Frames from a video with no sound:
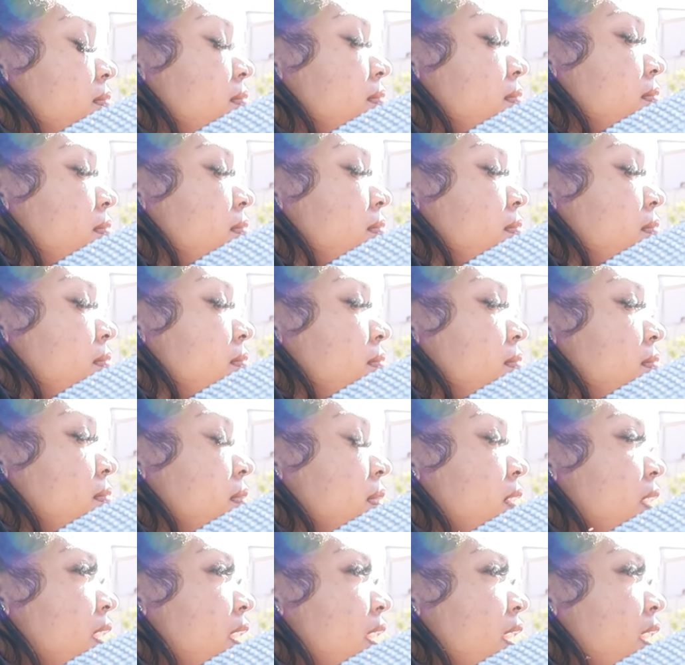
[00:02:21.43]
Okay.
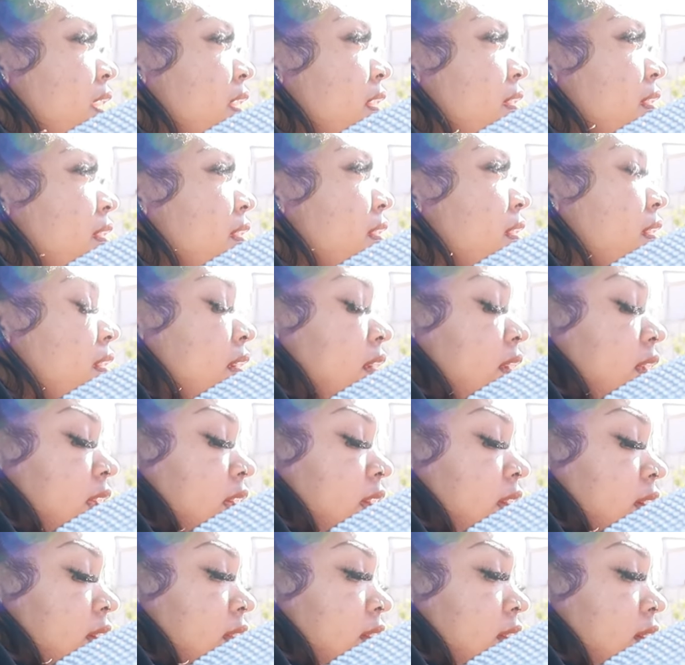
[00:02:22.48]
Anything else?
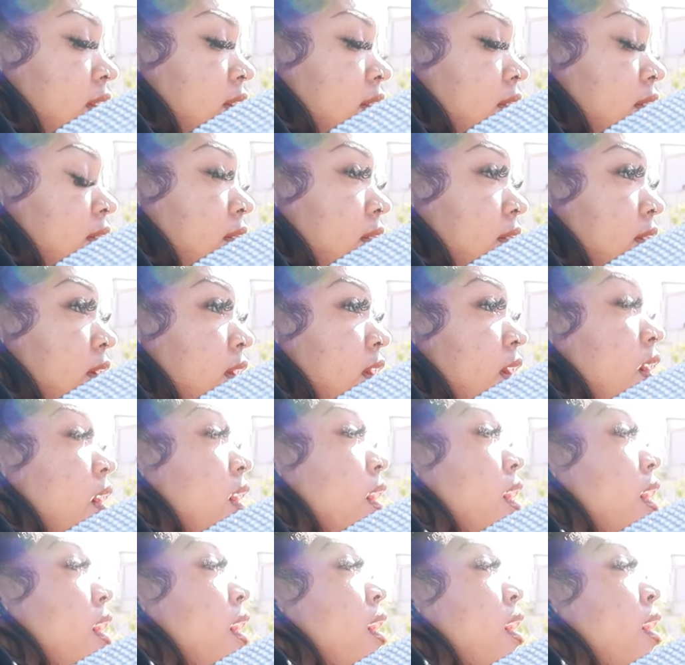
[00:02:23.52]
What size you want that in?
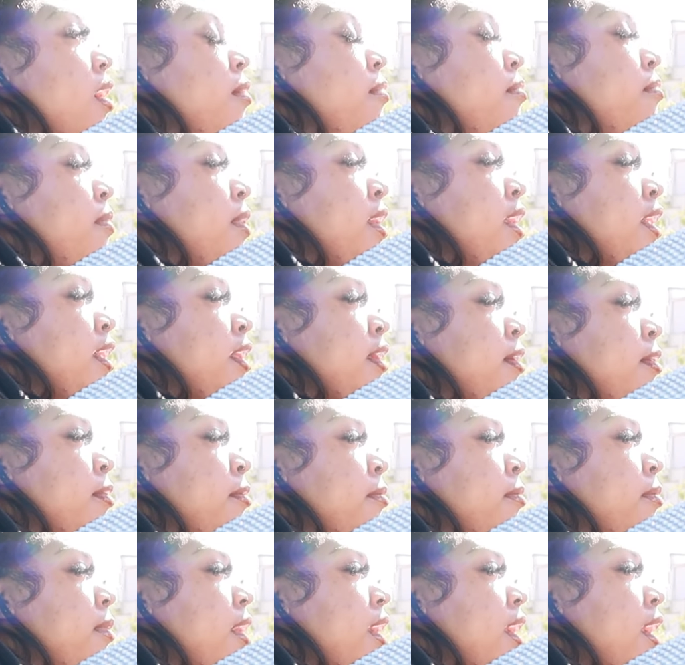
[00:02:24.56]
Um,
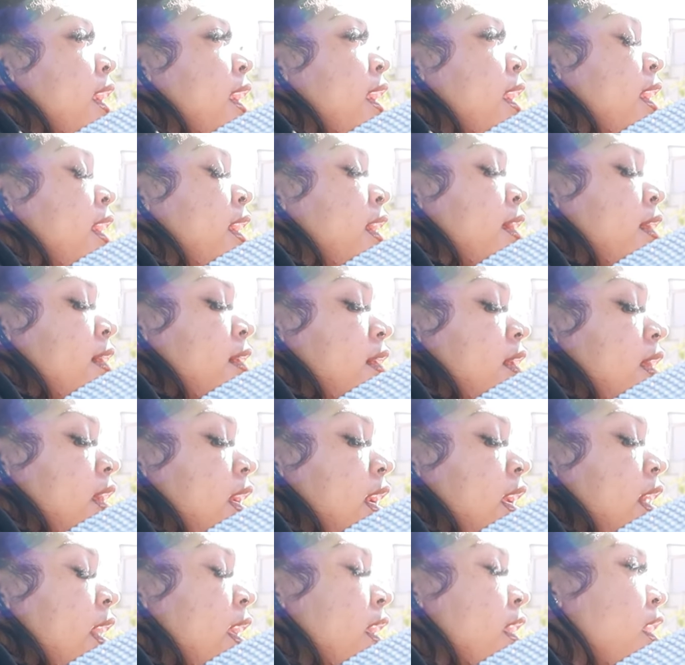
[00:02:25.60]
medium. And
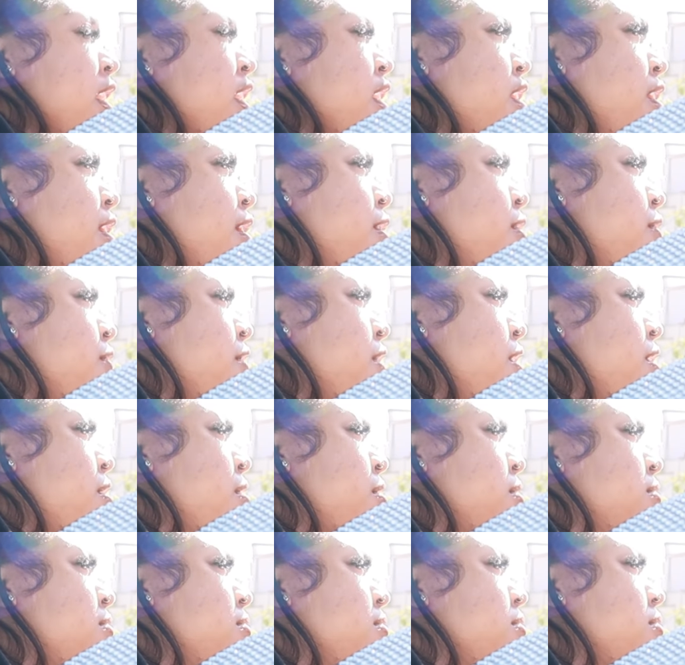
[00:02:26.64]
can I get cold
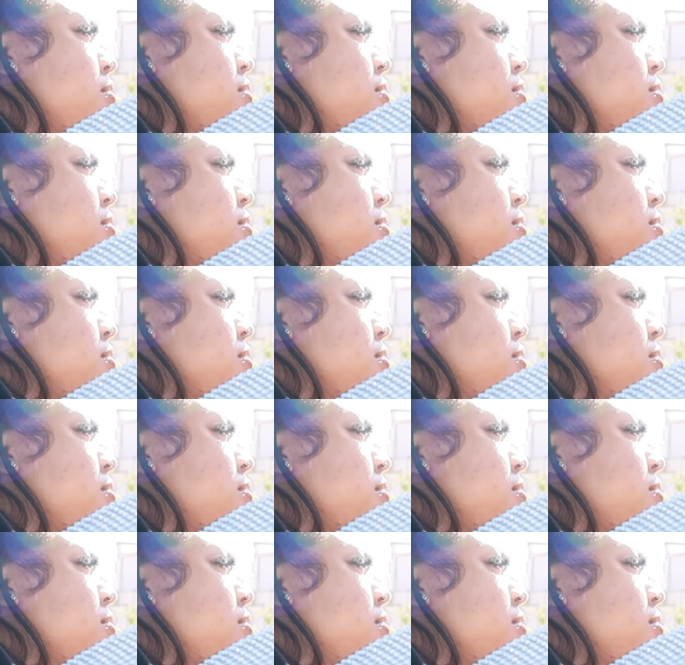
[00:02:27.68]
foam?